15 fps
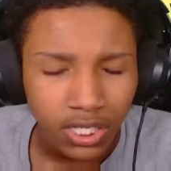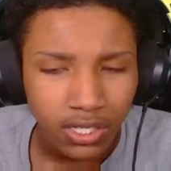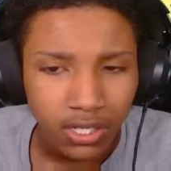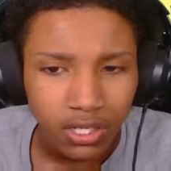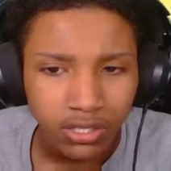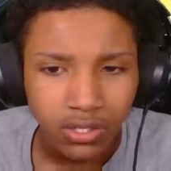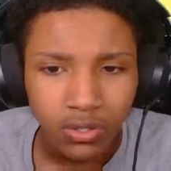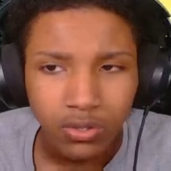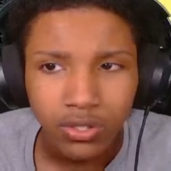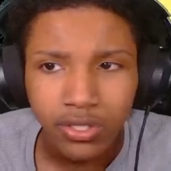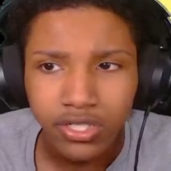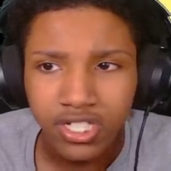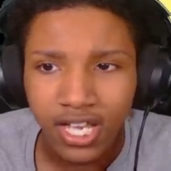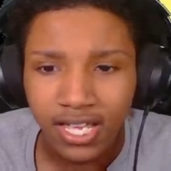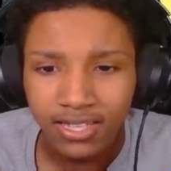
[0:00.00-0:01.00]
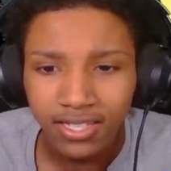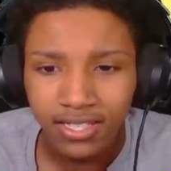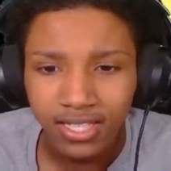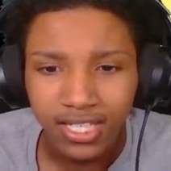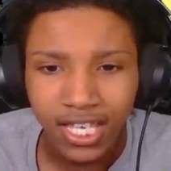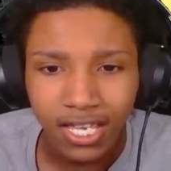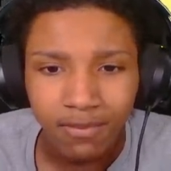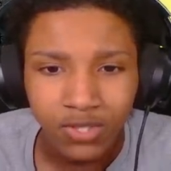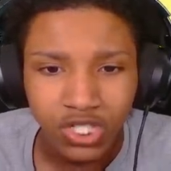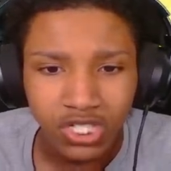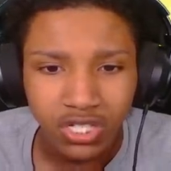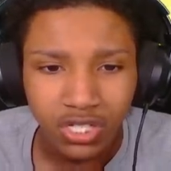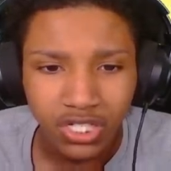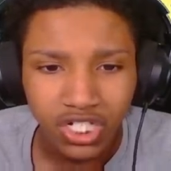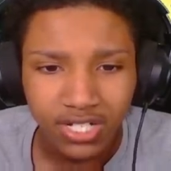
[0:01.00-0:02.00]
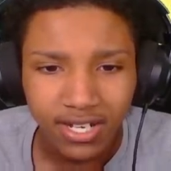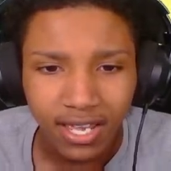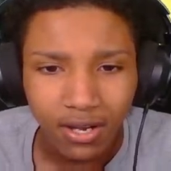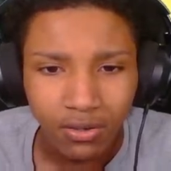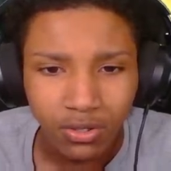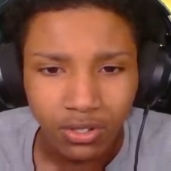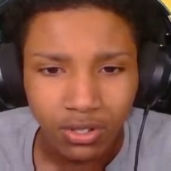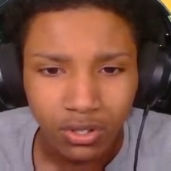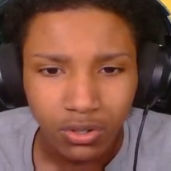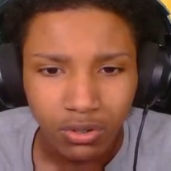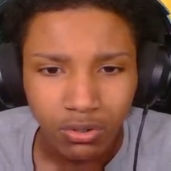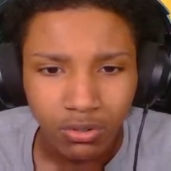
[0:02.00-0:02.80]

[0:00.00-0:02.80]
No, look, chat, I think the game is just glitching out, you know?